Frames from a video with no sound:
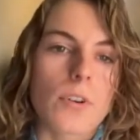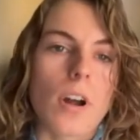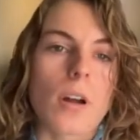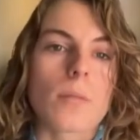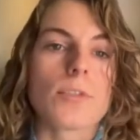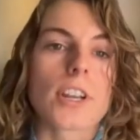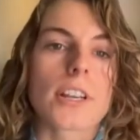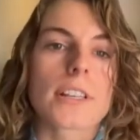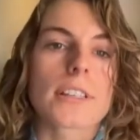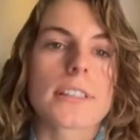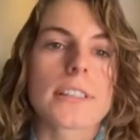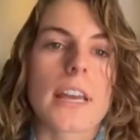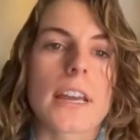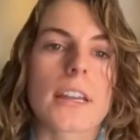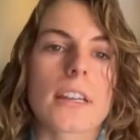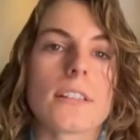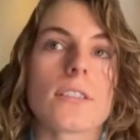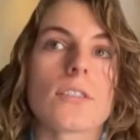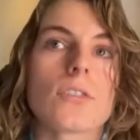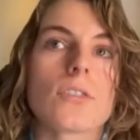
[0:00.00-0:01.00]
for objects
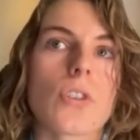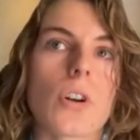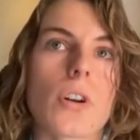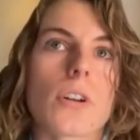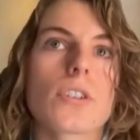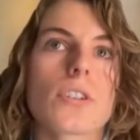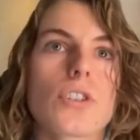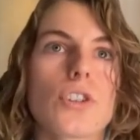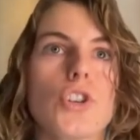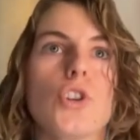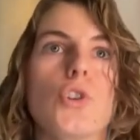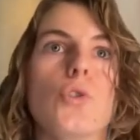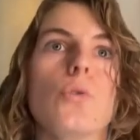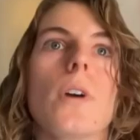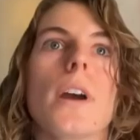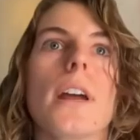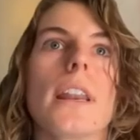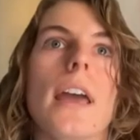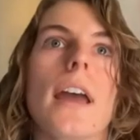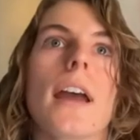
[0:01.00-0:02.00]
that can start
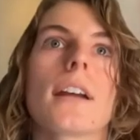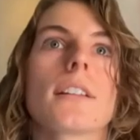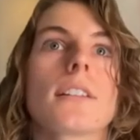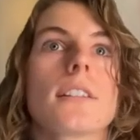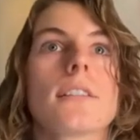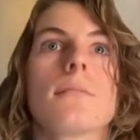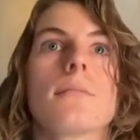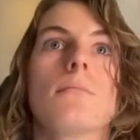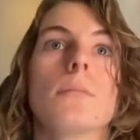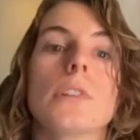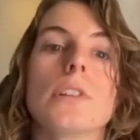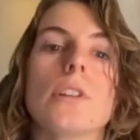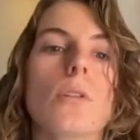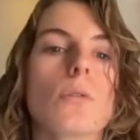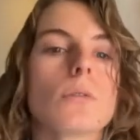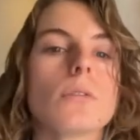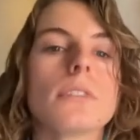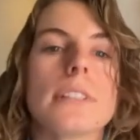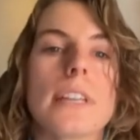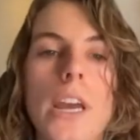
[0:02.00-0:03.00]
to enact
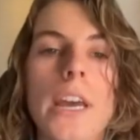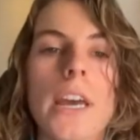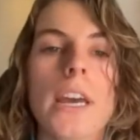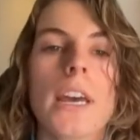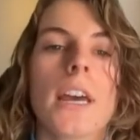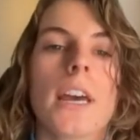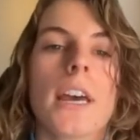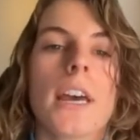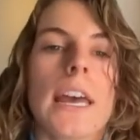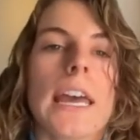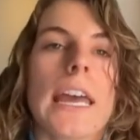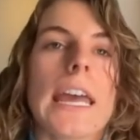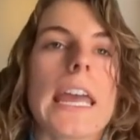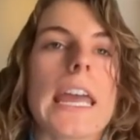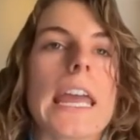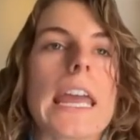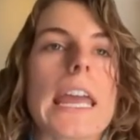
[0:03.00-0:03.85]
local damage.